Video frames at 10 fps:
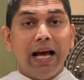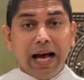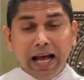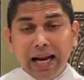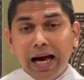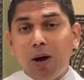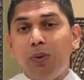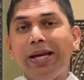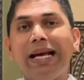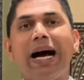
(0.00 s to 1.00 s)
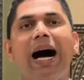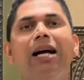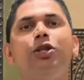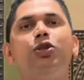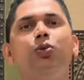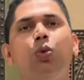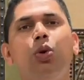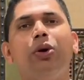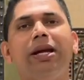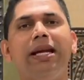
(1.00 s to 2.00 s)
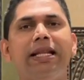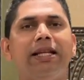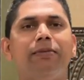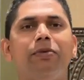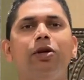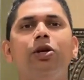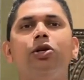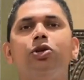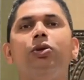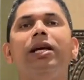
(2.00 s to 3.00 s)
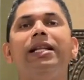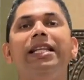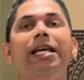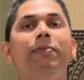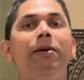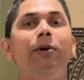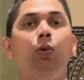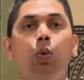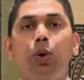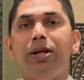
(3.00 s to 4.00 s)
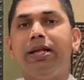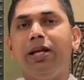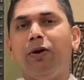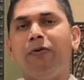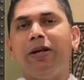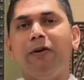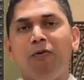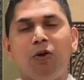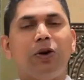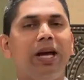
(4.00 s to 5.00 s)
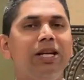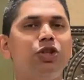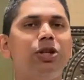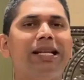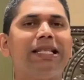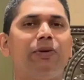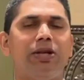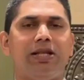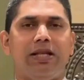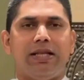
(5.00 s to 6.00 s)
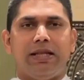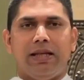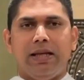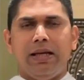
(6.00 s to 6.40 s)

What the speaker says: allowing God to work in them so that they may be worthy of their vocation as Christians.